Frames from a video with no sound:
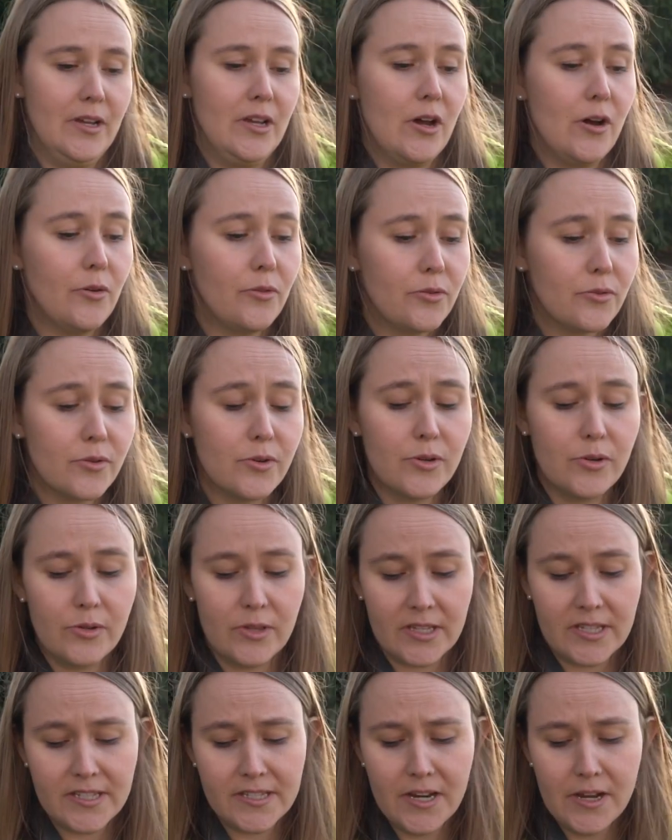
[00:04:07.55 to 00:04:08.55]
go through
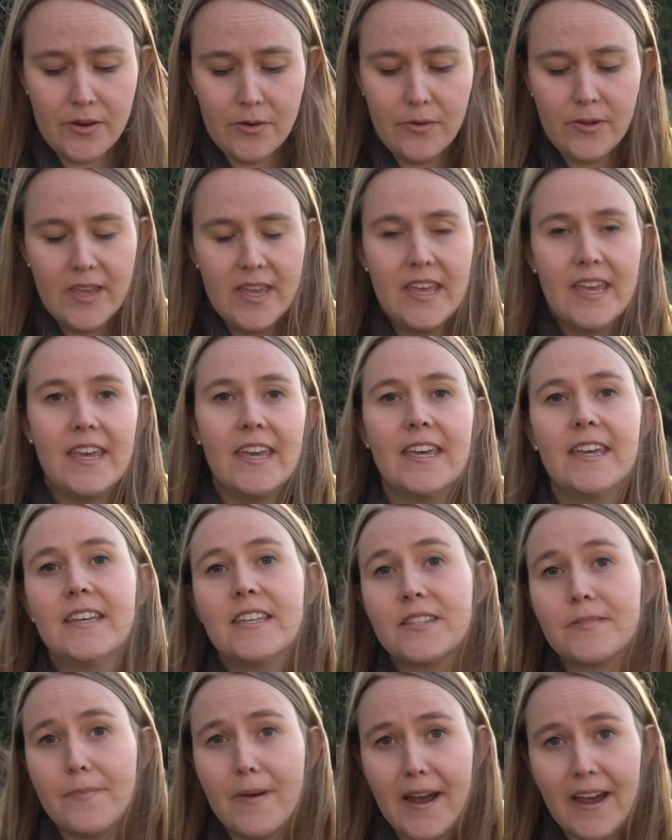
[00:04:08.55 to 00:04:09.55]
the snow
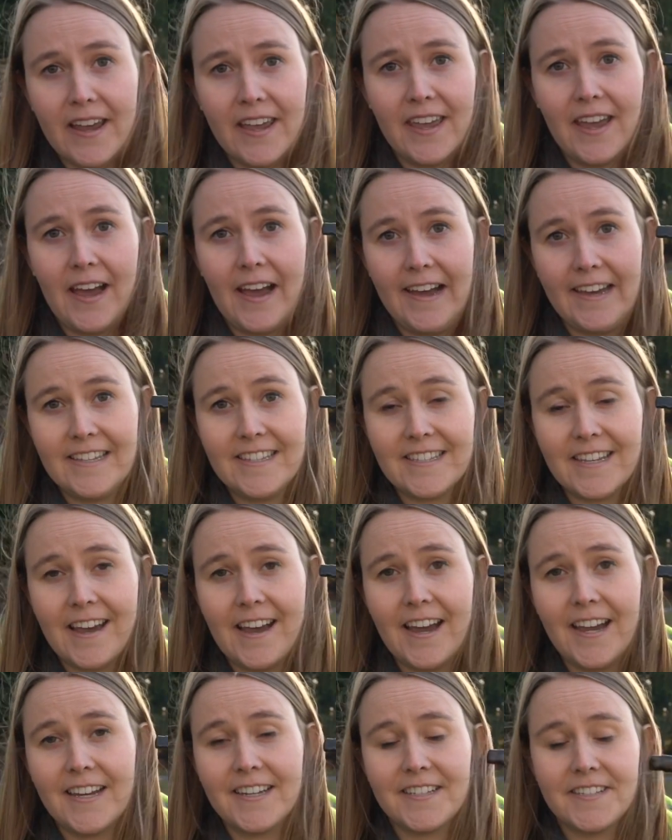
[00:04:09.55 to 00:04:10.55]
is my ice
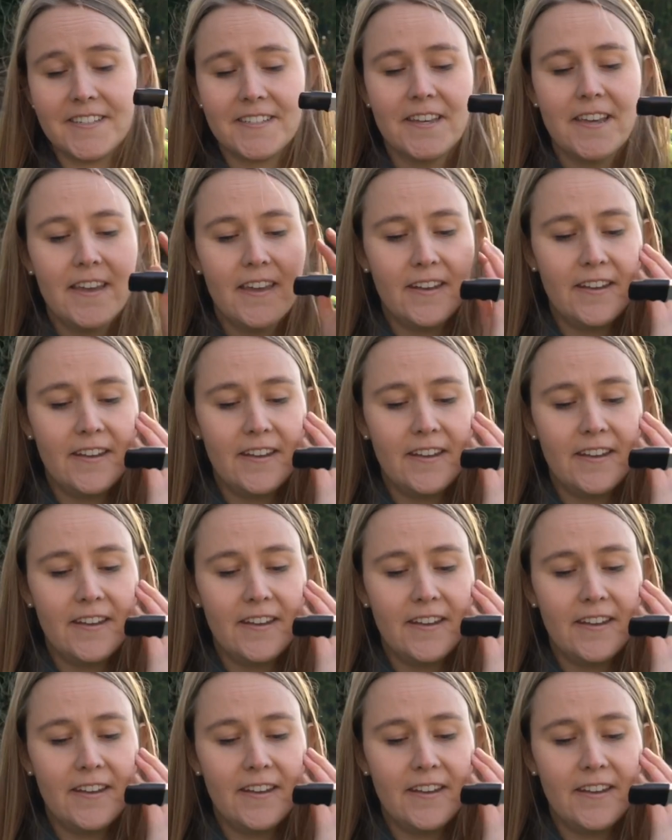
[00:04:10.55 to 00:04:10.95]
axe.